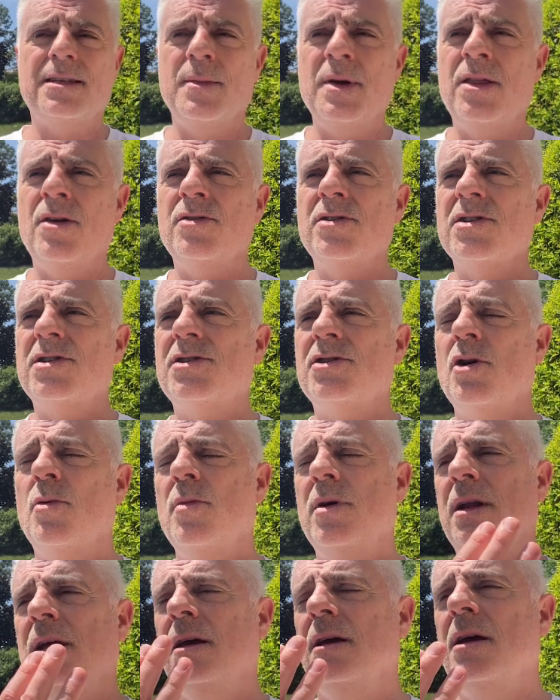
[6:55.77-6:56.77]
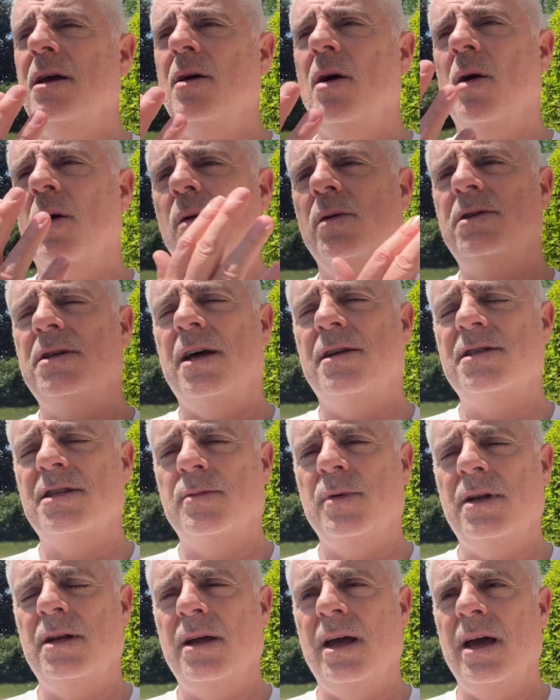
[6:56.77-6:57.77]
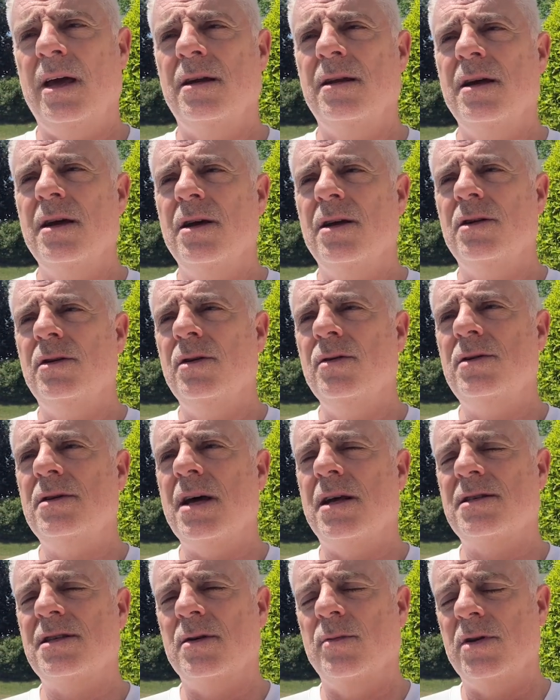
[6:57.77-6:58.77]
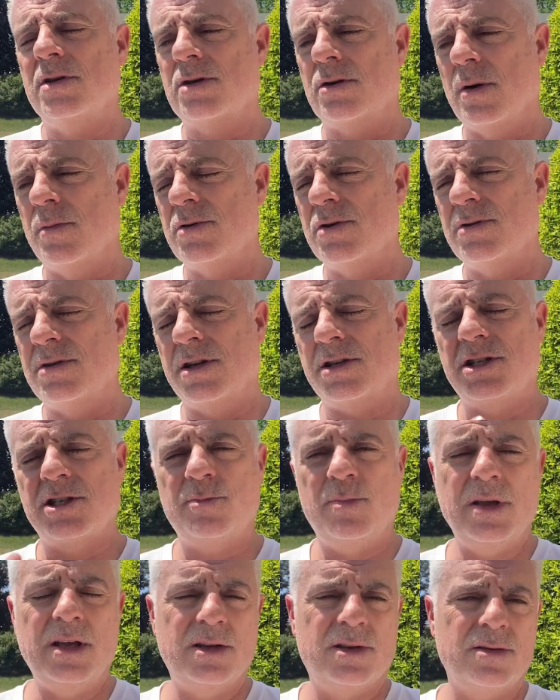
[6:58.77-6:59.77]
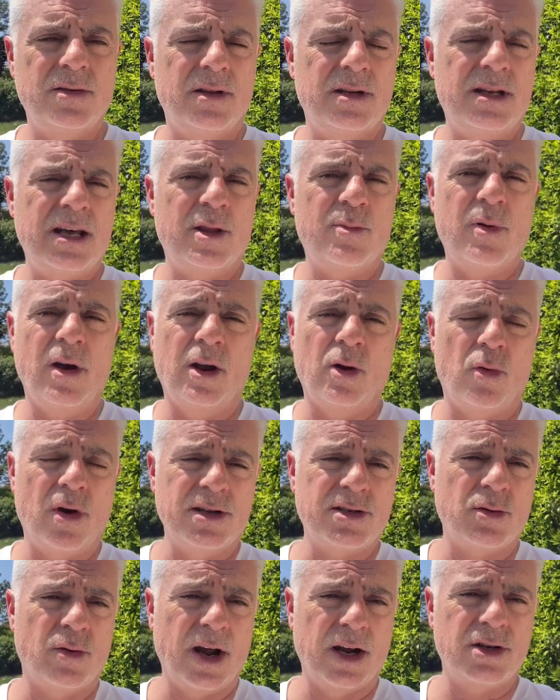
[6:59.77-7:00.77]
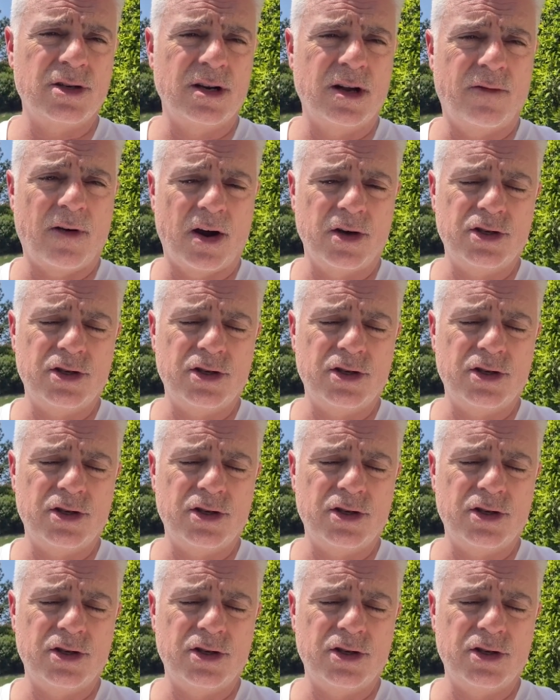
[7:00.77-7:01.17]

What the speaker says: I mean, there are just so many Old Testament and New Testament scriptures that speak to the death, burial, and resurrection of our